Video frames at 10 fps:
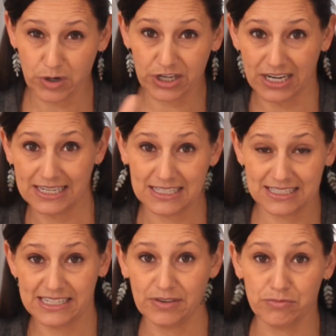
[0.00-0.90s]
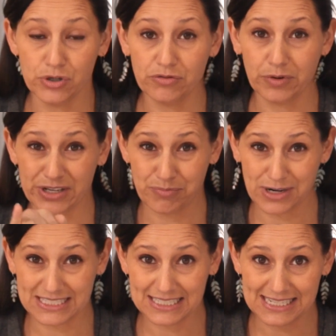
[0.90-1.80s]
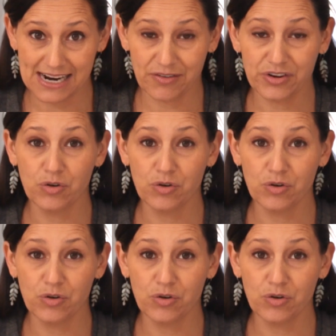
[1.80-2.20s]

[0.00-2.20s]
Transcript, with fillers: where it doesn't even move when you press it down.